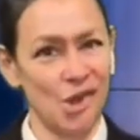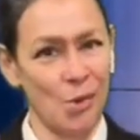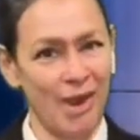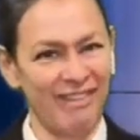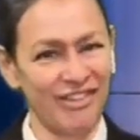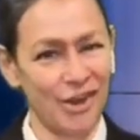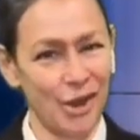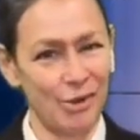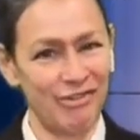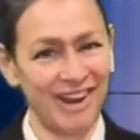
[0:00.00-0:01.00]
So we
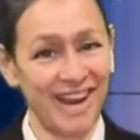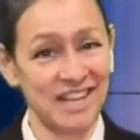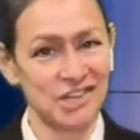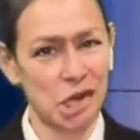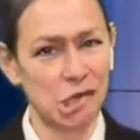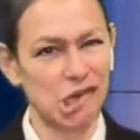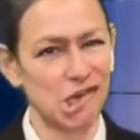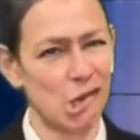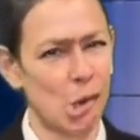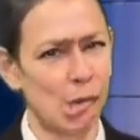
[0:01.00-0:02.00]
have good reason to
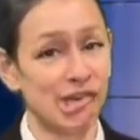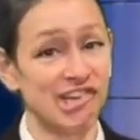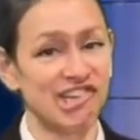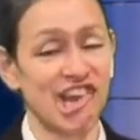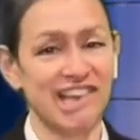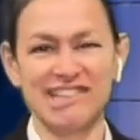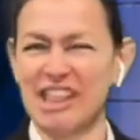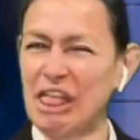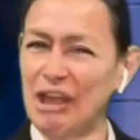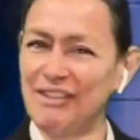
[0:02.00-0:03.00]
do just
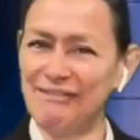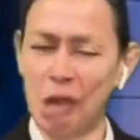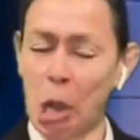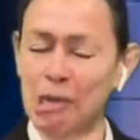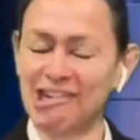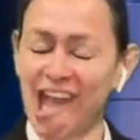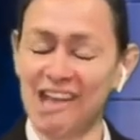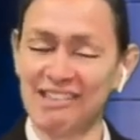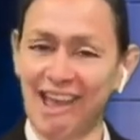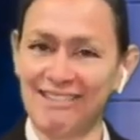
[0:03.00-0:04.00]
as this verse
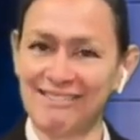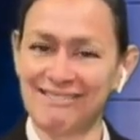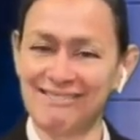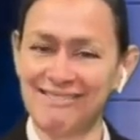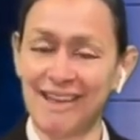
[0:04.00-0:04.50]
tells us.